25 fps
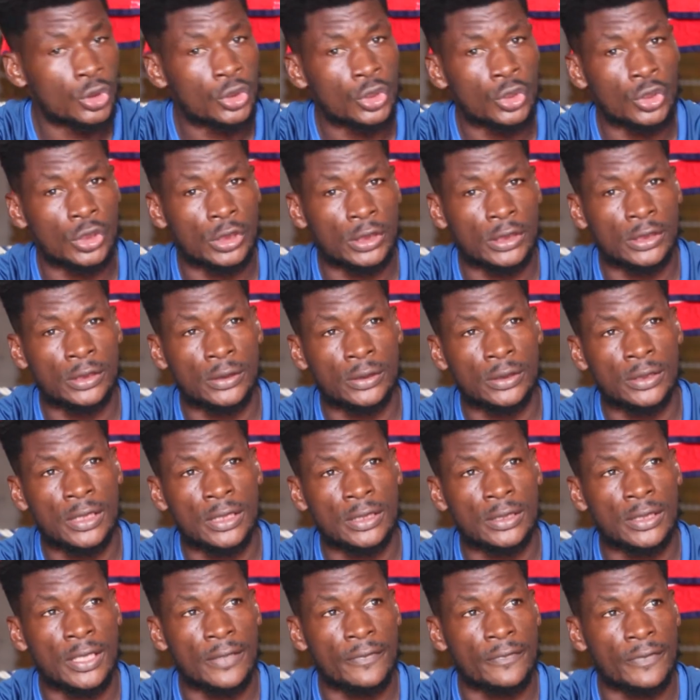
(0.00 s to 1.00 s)
no, no
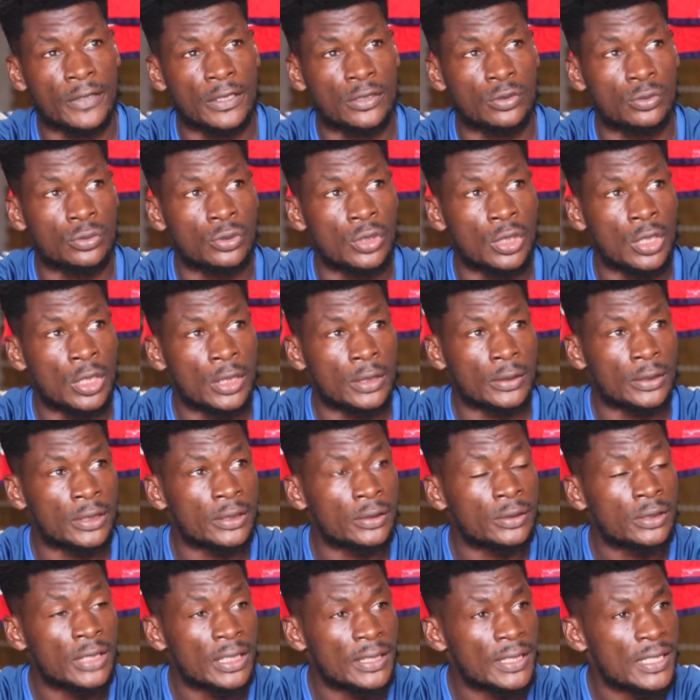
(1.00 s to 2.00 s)
that, that, fight, the,
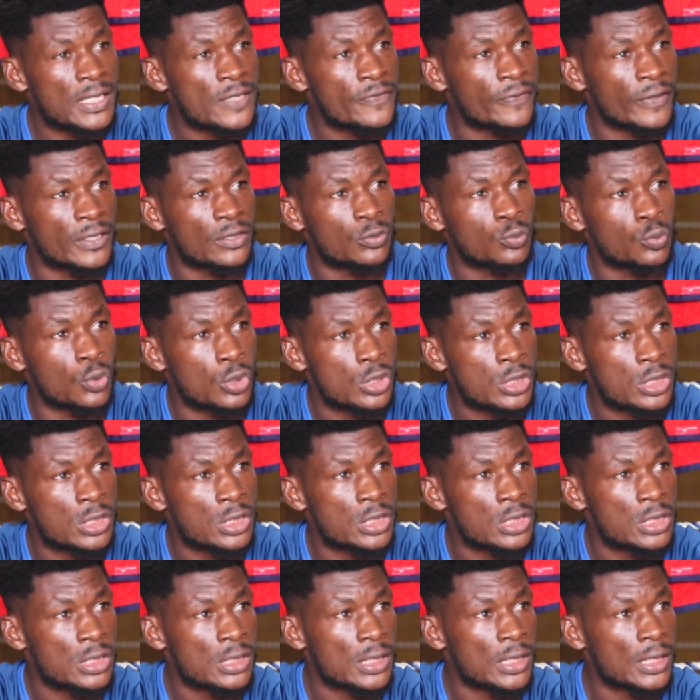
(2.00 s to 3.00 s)
the, next fight was,
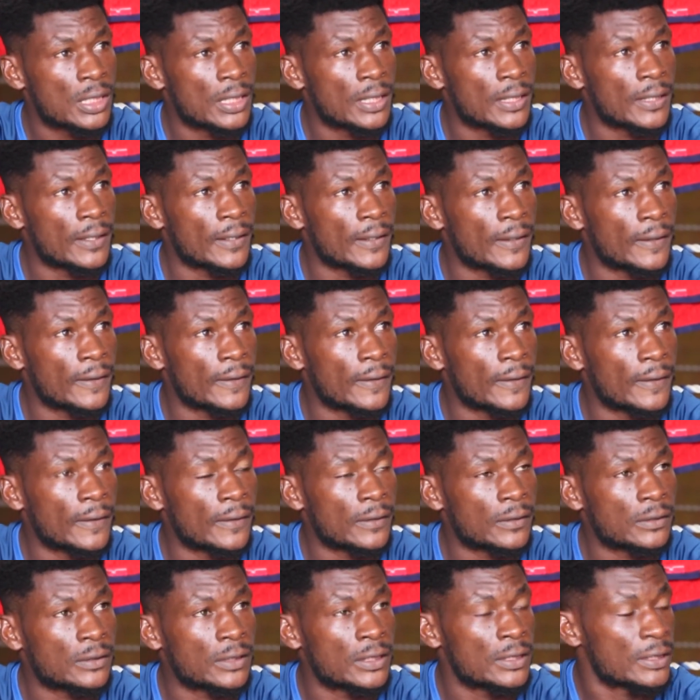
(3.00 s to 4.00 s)

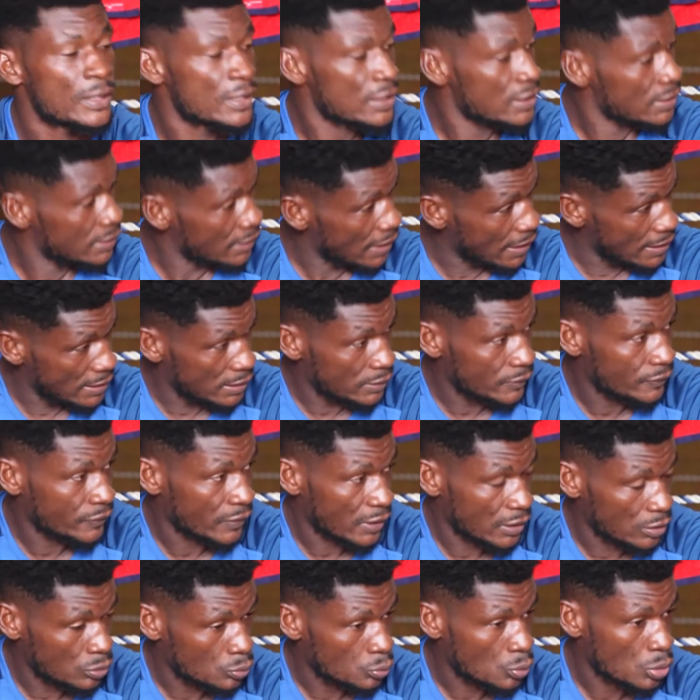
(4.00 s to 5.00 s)
uh, the next title
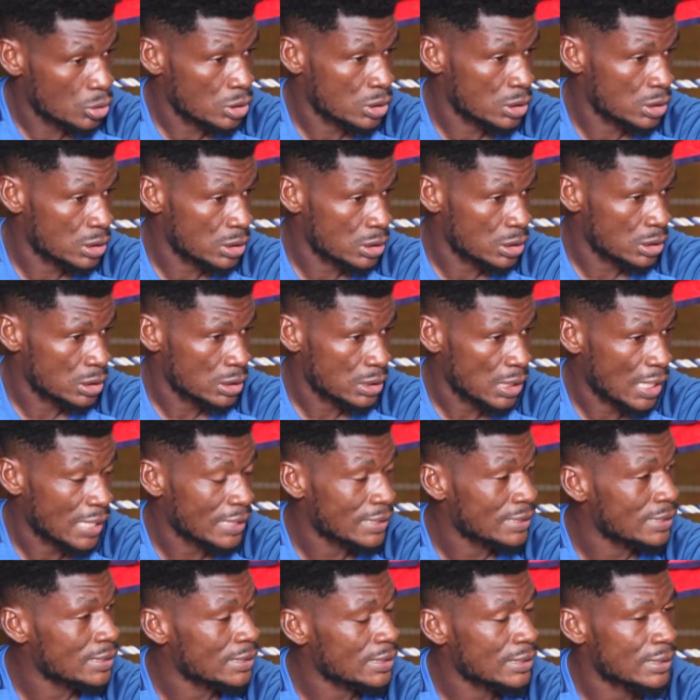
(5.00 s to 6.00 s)
fight was
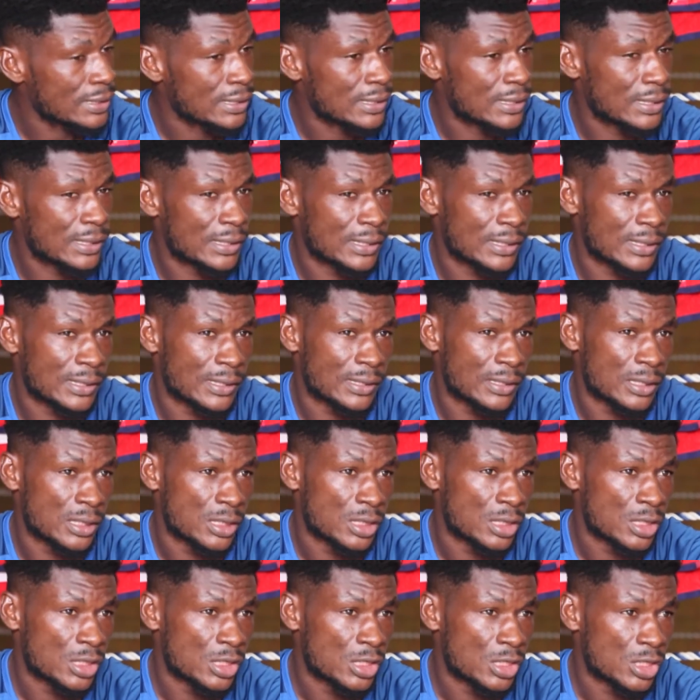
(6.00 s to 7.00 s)
at uh,
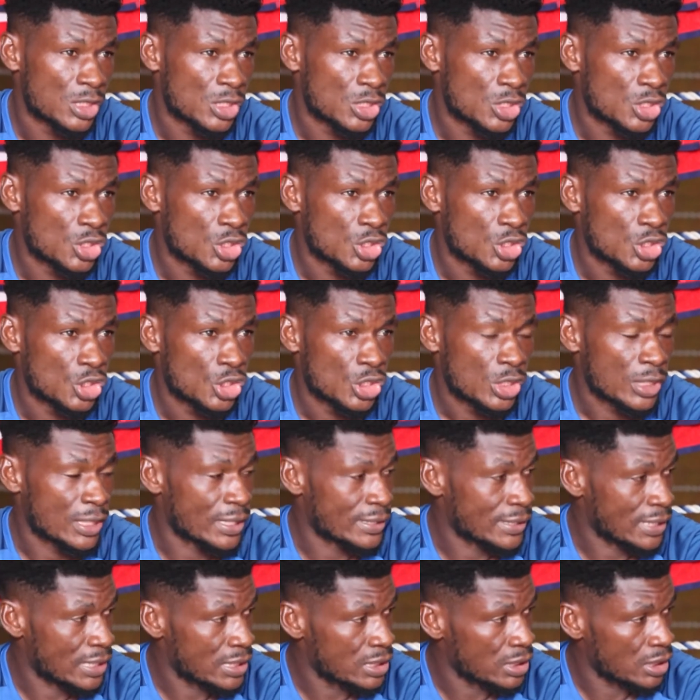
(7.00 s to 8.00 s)

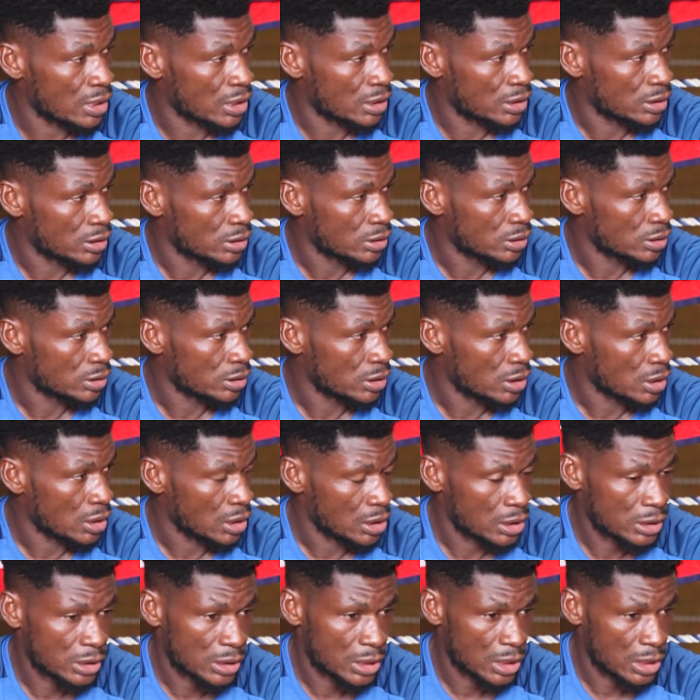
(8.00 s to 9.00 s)
Kazakhstan.
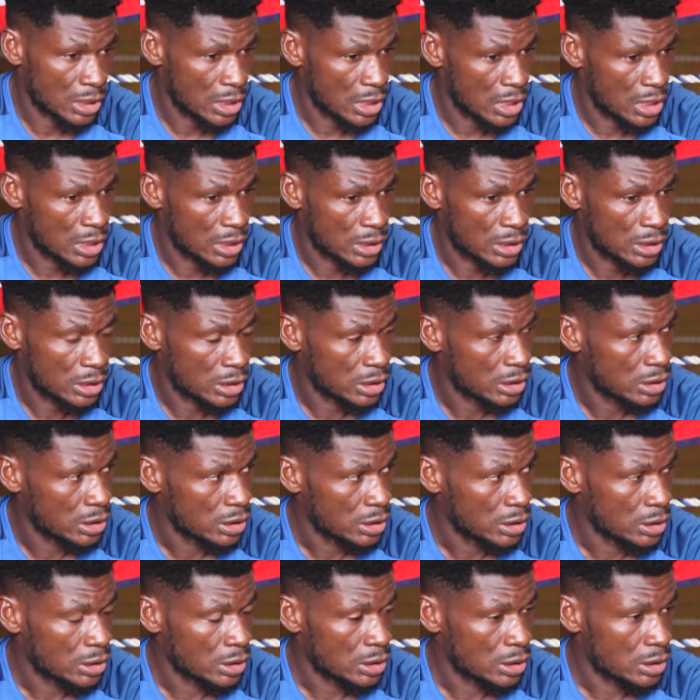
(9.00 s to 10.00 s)
Kazakhstan. Yeah. And which title
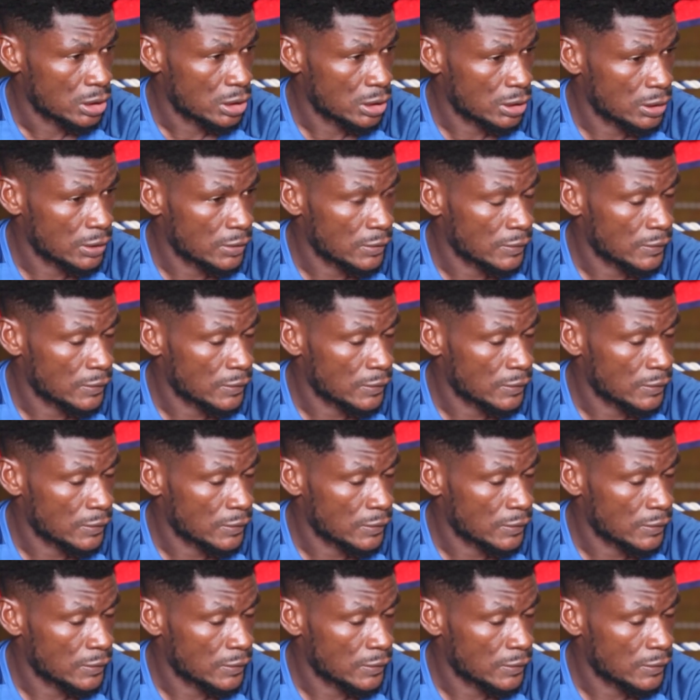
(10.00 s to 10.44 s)
was that?